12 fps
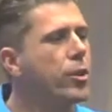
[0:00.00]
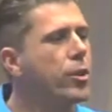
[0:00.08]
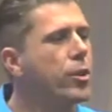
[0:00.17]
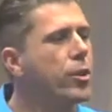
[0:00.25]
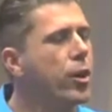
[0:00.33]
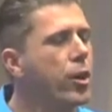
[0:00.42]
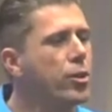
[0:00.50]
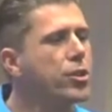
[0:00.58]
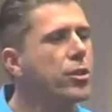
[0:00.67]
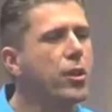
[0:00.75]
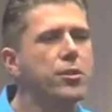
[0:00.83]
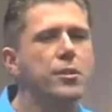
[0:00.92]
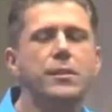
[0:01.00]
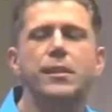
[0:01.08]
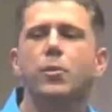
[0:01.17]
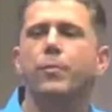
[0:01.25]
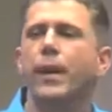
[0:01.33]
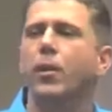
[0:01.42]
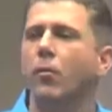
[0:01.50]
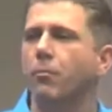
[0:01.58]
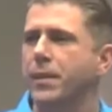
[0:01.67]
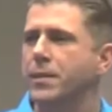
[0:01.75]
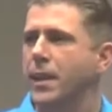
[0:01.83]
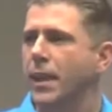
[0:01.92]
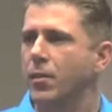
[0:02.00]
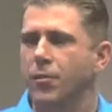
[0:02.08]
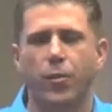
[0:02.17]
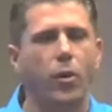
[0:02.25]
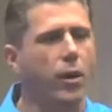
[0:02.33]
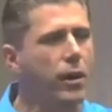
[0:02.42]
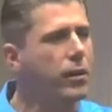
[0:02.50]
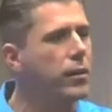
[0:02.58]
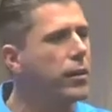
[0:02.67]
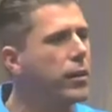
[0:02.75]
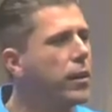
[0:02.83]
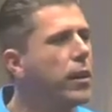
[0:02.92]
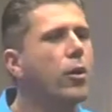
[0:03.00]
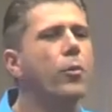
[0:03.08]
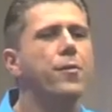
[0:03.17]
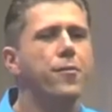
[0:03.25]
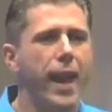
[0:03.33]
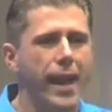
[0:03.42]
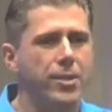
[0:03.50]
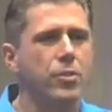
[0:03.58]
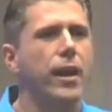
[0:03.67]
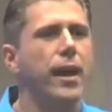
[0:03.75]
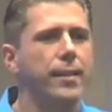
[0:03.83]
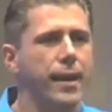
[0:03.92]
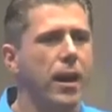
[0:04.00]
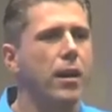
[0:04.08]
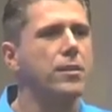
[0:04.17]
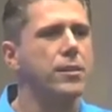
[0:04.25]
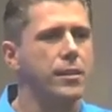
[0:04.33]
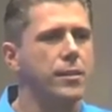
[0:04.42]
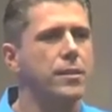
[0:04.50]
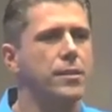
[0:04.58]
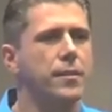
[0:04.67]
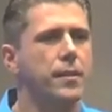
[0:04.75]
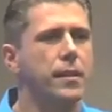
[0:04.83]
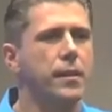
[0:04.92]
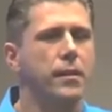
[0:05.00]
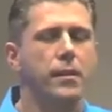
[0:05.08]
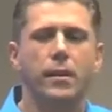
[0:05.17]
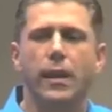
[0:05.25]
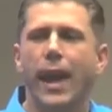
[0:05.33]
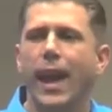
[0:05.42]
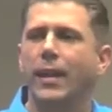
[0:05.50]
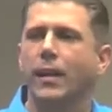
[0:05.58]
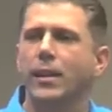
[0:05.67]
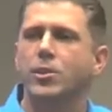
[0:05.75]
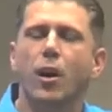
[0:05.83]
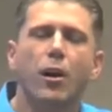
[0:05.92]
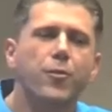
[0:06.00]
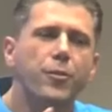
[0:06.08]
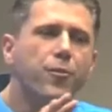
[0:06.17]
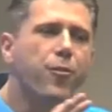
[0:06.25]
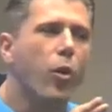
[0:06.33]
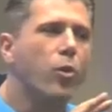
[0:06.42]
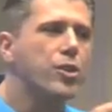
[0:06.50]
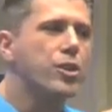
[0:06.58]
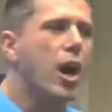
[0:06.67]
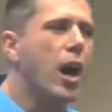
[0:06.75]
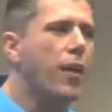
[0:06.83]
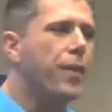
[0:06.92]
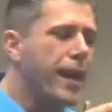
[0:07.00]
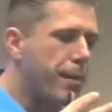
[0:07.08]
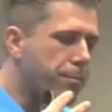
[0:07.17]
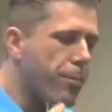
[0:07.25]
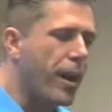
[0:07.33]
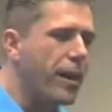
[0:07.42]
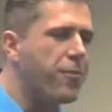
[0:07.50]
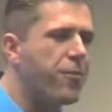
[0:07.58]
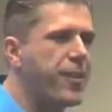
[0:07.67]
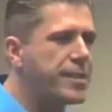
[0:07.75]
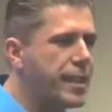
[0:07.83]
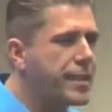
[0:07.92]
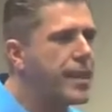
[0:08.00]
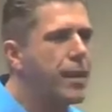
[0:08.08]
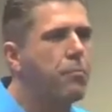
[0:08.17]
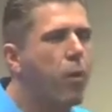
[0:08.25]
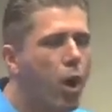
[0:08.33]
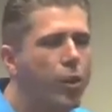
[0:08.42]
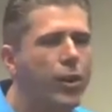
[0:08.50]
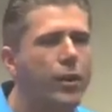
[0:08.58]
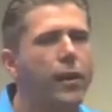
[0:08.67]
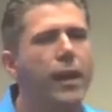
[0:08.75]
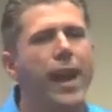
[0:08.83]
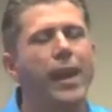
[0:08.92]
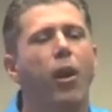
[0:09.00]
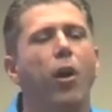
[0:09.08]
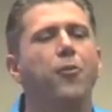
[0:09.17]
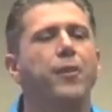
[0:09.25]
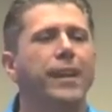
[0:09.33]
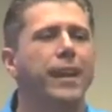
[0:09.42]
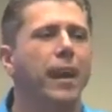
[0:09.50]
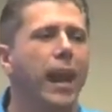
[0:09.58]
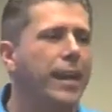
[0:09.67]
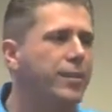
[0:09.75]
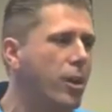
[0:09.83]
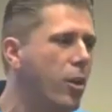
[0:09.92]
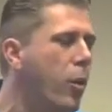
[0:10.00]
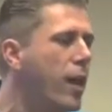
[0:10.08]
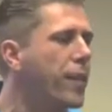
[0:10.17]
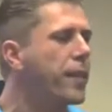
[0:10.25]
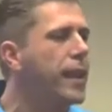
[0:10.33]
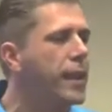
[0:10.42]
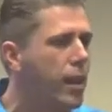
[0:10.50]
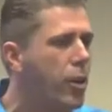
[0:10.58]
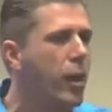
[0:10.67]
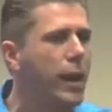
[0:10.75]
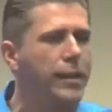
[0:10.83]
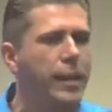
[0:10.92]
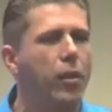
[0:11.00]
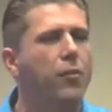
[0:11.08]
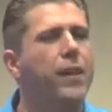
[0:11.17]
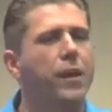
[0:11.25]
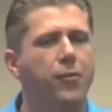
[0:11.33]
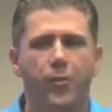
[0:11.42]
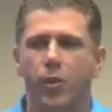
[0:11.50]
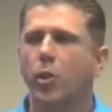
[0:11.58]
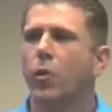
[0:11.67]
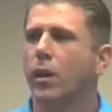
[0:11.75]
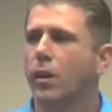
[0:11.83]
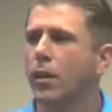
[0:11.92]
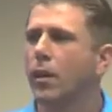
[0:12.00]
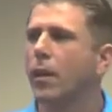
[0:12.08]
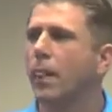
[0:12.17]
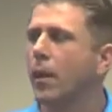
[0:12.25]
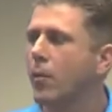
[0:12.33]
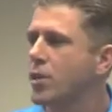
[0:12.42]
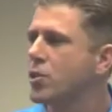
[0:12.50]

And those toxins need to be compensated for with extra antioxidants. Athletes often focus on their body physics, their motor, and often neglect the quantity and the quality of their fuel, which